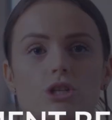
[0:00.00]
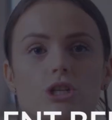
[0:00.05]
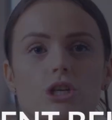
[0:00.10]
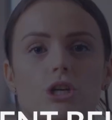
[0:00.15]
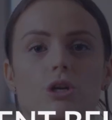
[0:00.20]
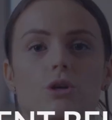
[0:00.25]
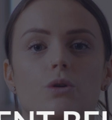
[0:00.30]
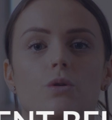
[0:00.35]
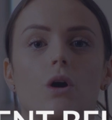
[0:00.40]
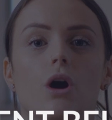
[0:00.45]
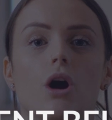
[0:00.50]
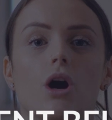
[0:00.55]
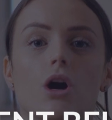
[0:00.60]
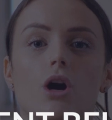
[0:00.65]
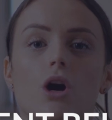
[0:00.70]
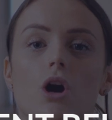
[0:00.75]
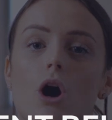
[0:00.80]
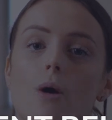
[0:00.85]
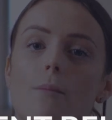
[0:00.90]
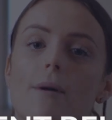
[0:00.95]
to
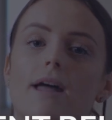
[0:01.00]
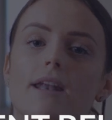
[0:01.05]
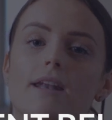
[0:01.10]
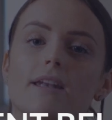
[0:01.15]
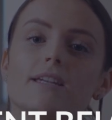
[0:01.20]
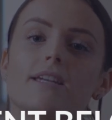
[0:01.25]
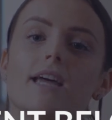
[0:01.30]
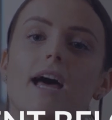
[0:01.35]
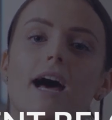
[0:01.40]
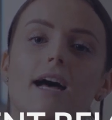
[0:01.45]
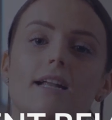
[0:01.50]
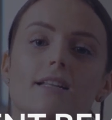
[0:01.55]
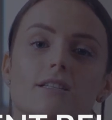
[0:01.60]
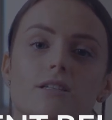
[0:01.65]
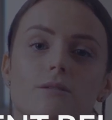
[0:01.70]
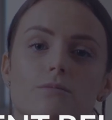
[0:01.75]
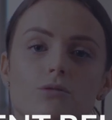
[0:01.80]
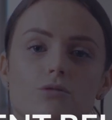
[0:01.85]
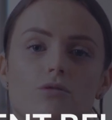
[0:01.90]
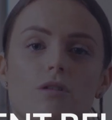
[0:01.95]
comment and
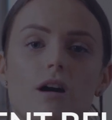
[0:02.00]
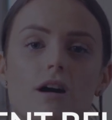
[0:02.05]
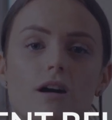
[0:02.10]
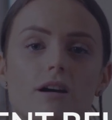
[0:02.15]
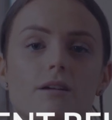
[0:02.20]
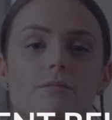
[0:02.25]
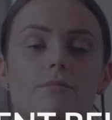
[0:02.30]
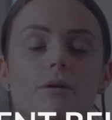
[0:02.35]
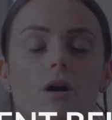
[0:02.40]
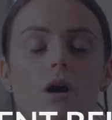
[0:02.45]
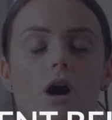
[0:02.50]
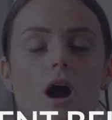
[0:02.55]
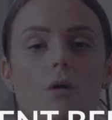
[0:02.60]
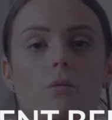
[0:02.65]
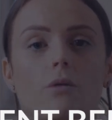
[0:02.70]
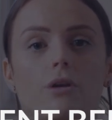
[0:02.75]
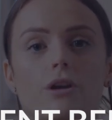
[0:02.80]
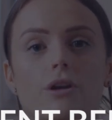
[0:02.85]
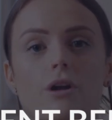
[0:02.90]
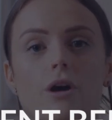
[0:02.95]
subscribe. I
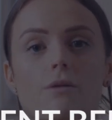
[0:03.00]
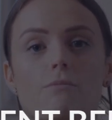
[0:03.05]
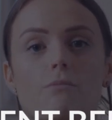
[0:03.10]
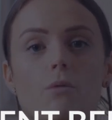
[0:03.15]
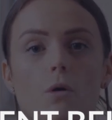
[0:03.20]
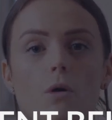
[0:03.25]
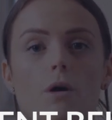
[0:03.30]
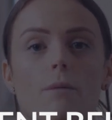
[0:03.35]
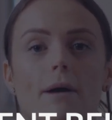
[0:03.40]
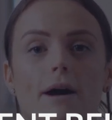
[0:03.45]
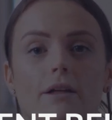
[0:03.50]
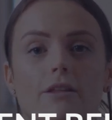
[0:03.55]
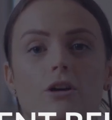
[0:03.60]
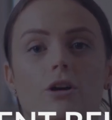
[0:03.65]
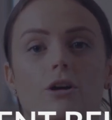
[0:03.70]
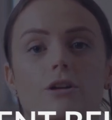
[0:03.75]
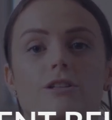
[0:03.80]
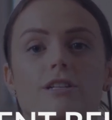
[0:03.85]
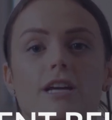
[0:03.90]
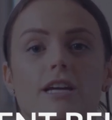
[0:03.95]
want to know more about the
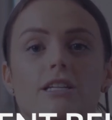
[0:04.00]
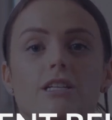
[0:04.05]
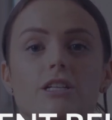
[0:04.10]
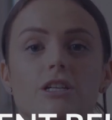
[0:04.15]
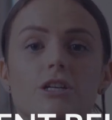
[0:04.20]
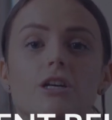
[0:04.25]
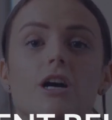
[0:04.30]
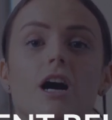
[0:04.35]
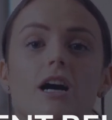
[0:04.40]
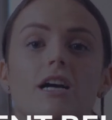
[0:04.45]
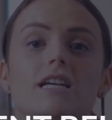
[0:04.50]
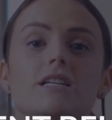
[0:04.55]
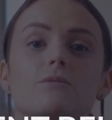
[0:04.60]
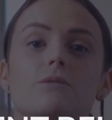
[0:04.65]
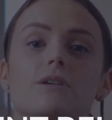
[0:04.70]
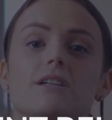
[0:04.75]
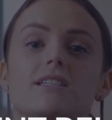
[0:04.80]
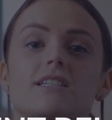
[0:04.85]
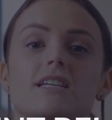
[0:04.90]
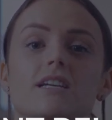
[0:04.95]
content you guys
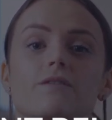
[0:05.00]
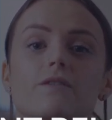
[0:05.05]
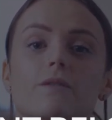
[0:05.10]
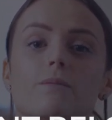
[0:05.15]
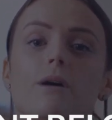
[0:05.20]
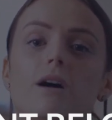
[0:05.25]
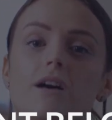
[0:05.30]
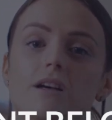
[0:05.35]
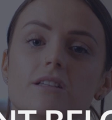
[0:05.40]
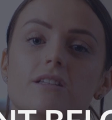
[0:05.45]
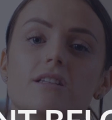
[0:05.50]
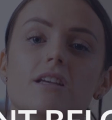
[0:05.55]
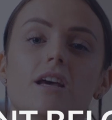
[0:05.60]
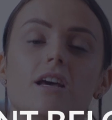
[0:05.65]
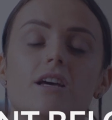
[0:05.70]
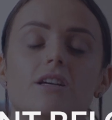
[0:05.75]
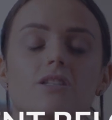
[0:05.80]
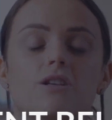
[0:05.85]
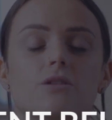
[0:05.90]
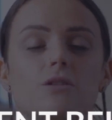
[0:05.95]
want to see from us
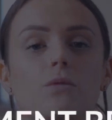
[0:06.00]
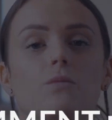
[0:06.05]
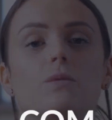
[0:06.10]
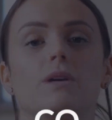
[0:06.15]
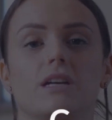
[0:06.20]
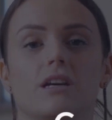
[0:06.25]
so that we